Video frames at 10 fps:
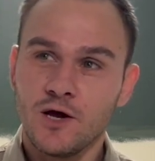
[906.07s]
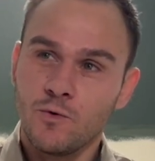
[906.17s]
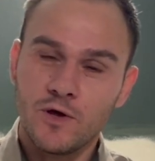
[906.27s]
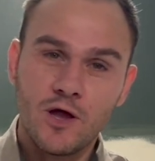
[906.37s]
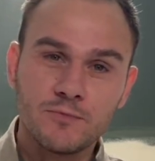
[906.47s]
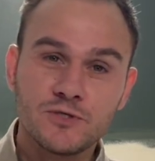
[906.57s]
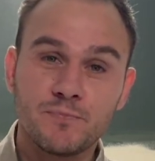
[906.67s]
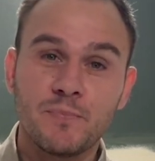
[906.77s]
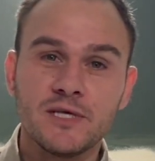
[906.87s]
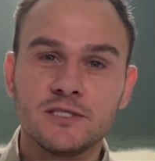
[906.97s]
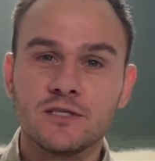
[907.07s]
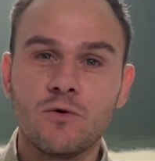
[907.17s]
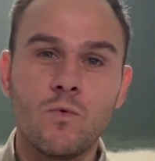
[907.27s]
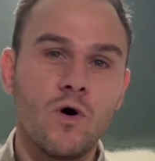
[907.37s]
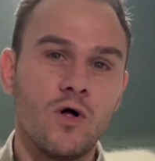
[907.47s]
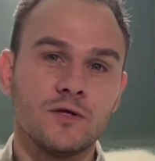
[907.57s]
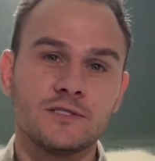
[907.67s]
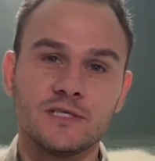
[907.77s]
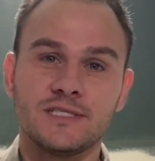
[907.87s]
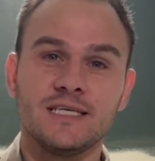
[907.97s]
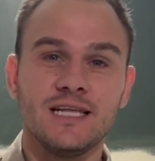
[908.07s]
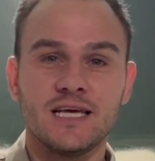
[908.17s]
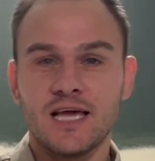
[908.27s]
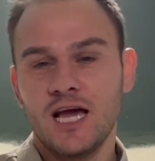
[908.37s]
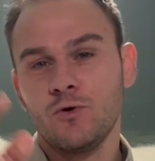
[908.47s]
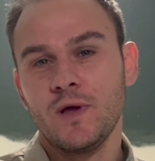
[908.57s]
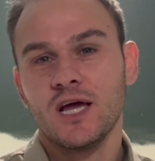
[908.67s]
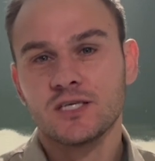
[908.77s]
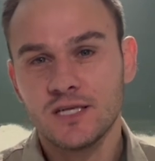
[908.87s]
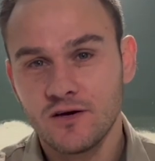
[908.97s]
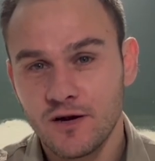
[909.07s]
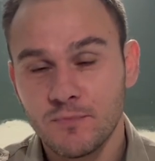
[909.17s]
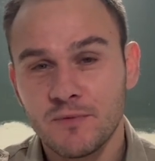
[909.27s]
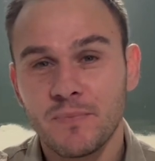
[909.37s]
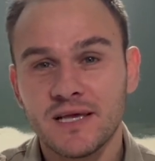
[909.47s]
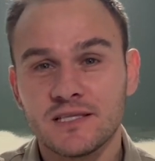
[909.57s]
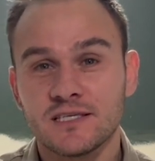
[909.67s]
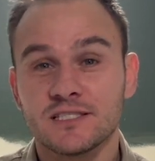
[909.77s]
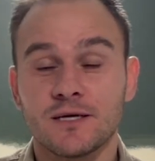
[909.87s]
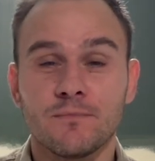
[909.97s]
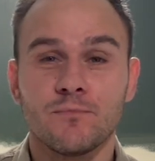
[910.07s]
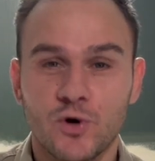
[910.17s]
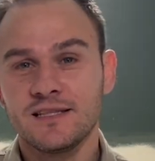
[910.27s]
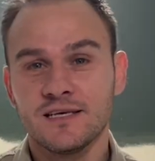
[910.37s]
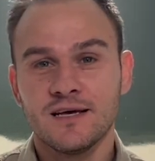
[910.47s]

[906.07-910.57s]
We're going to painting the walls, the ceiling, and we're actually going to be painting some brick.